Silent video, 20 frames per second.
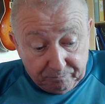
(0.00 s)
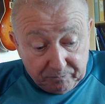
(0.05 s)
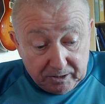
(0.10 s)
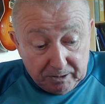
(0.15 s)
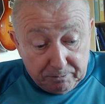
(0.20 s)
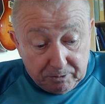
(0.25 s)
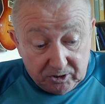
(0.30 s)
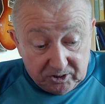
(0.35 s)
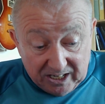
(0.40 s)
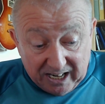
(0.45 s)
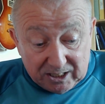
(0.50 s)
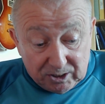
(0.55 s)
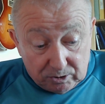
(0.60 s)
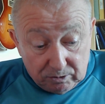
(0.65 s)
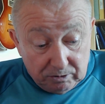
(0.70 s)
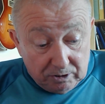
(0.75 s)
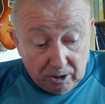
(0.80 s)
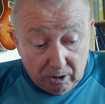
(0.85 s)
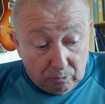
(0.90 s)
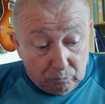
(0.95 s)
because that's
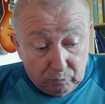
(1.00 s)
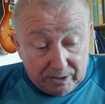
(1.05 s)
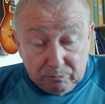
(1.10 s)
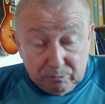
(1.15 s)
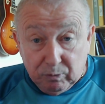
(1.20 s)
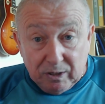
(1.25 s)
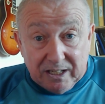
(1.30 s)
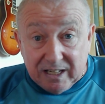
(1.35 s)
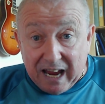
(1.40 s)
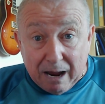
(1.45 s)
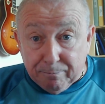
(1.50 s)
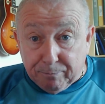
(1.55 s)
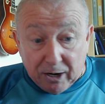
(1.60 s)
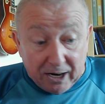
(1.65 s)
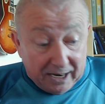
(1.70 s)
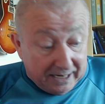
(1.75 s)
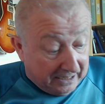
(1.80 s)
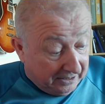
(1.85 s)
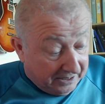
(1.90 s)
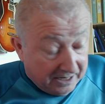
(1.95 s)
we can't buy
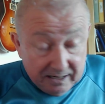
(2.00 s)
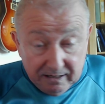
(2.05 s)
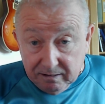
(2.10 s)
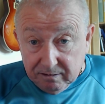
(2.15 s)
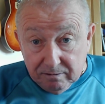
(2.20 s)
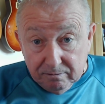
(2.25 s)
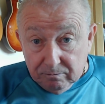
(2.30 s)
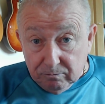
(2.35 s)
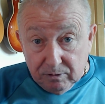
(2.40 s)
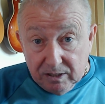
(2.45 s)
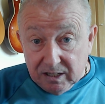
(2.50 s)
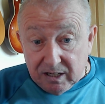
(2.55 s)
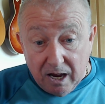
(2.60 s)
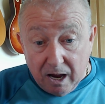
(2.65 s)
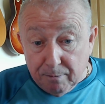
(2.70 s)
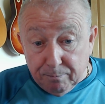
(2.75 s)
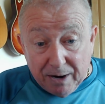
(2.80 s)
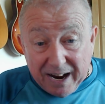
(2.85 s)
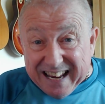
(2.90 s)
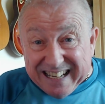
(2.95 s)
anything. We
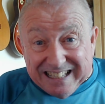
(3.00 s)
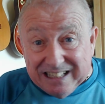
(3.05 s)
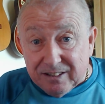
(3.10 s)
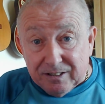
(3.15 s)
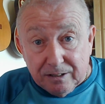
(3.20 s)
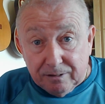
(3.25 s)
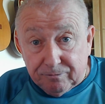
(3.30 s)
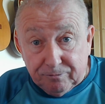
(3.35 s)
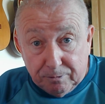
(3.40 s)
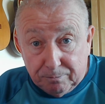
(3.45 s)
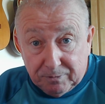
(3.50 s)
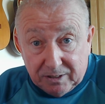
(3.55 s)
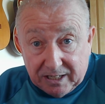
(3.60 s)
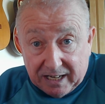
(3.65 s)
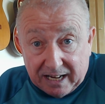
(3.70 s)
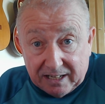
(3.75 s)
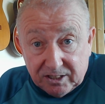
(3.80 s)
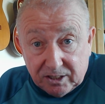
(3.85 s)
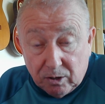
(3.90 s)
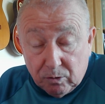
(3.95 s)
can't buy anything from
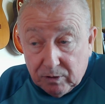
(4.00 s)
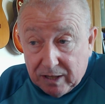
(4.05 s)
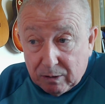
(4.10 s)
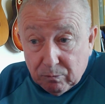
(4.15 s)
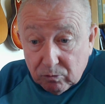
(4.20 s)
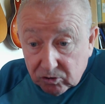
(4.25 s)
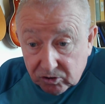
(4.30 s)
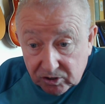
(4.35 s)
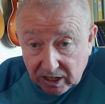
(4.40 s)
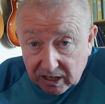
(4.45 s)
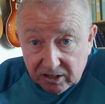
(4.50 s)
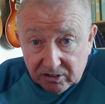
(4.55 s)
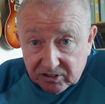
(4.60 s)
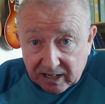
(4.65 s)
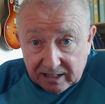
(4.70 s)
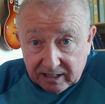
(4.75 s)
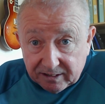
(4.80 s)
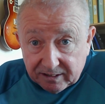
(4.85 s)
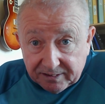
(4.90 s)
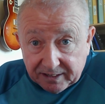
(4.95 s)
Kinetico. They won't sell us
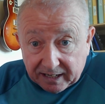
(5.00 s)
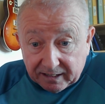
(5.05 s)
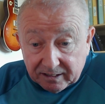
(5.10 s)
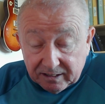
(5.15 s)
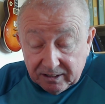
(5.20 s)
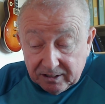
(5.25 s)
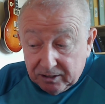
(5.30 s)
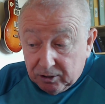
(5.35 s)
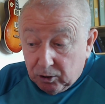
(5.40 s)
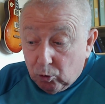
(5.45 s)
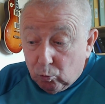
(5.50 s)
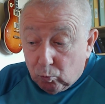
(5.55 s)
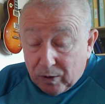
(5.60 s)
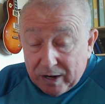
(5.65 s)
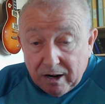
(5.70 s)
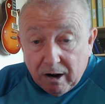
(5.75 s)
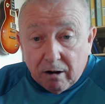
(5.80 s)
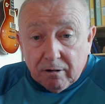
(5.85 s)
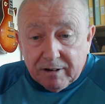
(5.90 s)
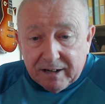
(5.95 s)
anything.
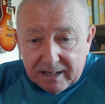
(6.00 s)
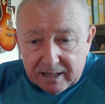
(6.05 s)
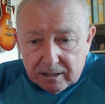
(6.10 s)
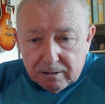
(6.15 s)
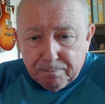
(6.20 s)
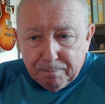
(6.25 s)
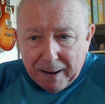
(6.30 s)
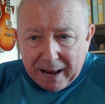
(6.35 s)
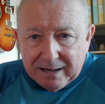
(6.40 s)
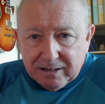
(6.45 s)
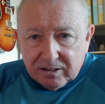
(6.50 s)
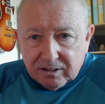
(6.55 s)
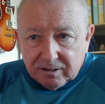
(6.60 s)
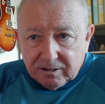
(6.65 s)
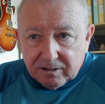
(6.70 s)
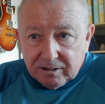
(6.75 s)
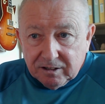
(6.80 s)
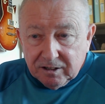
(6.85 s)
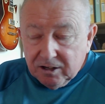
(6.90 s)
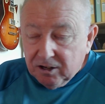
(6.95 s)
We are an independent.
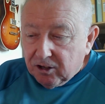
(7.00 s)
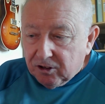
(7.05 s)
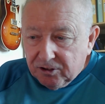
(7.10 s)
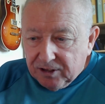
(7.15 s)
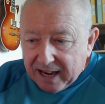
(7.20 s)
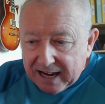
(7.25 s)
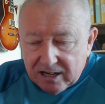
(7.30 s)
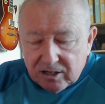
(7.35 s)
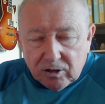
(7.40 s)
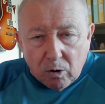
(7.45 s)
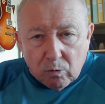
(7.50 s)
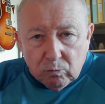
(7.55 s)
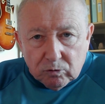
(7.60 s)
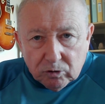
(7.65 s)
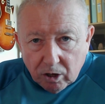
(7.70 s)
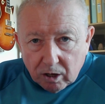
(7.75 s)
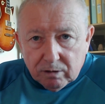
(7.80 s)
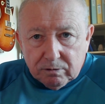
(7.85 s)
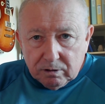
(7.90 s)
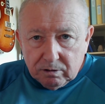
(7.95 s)
They don't
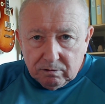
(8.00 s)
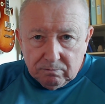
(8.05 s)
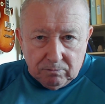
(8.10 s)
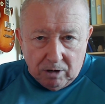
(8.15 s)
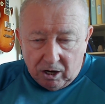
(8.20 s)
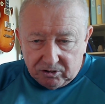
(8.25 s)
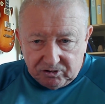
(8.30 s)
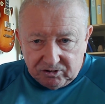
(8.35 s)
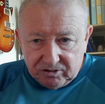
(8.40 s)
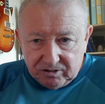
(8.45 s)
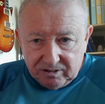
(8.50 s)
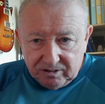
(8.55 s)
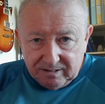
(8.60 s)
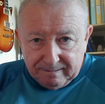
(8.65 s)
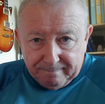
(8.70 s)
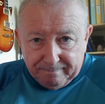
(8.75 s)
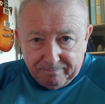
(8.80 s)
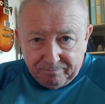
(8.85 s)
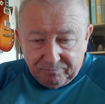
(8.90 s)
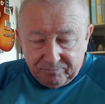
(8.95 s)
like us.
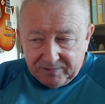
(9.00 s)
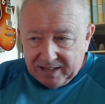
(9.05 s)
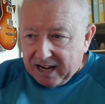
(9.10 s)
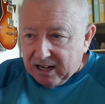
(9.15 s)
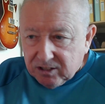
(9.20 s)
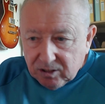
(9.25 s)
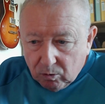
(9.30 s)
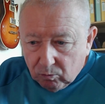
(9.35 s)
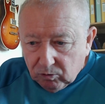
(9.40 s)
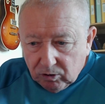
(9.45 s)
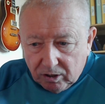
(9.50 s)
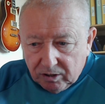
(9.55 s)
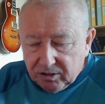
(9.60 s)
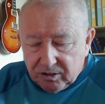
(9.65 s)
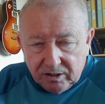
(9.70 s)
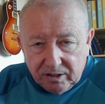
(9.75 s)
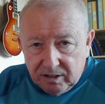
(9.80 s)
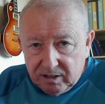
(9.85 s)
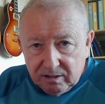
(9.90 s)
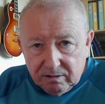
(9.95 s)
They don't like
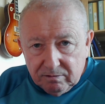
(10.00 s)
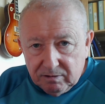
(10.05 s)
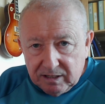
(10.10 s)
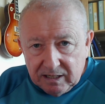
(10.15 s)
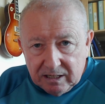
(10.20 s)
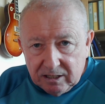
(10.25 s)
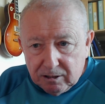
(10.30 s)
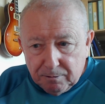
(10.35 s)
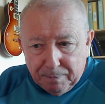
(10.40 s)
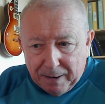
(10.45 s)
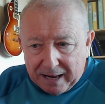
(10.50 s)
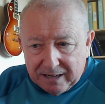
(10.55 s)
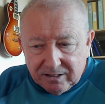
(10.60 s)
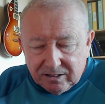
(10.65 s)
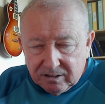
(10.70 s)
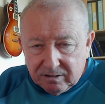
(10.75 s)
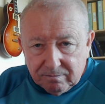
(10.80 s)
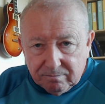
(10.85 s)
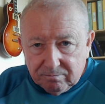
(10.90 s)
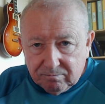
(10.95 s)
the
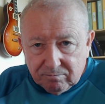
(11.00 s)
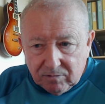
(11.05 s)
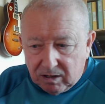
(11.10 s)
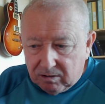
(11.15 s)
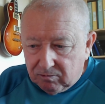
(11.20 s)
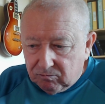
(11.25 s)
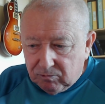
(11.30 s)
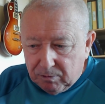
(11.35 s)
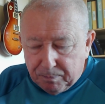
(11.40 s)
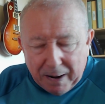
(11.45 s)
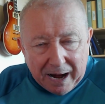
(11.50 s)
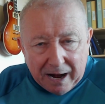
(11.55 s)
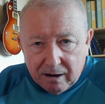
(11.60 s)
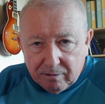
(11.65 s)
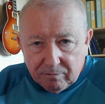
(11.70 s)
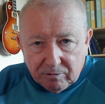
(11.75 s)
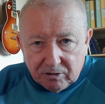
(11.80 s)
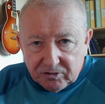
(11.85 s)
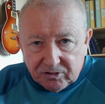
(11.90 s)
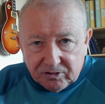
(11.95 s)
independent
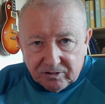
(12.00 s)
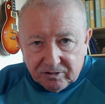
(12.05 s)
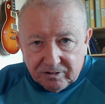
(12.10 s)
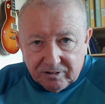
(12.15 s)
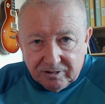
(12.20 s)
repairers.